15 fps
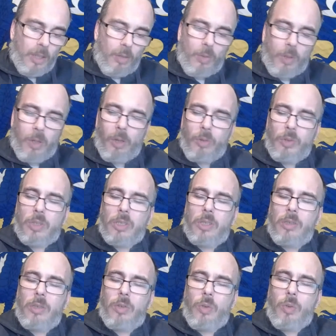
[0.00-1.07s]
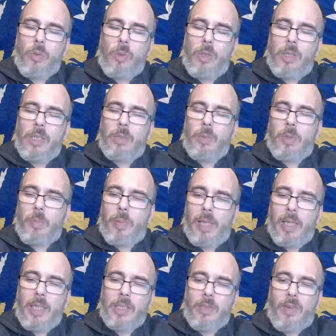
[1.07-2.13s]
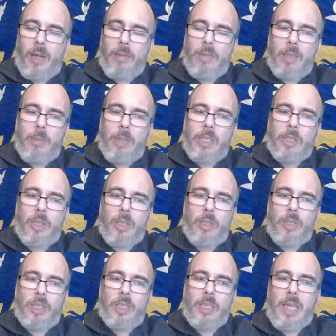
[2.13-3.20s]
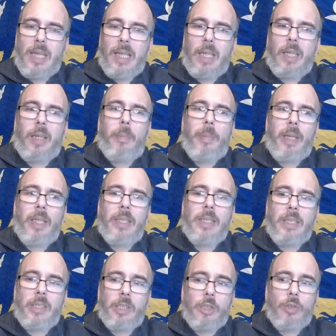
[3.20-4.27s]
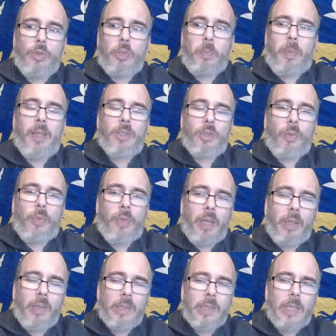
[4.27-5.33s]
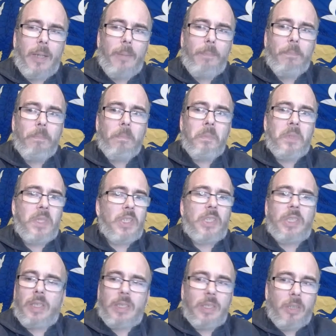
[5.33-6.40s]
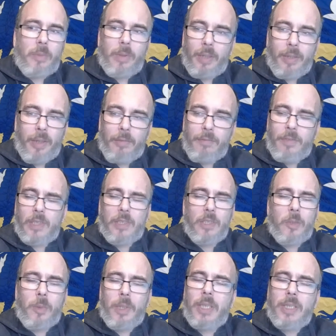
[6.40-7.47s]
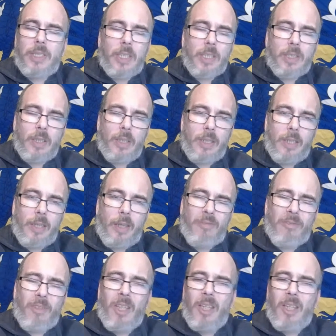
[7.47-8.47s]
close quarters with players around him. He's got the skill and ability to do special things. Just doesn't do it enough. Doesn't do it consistently enough.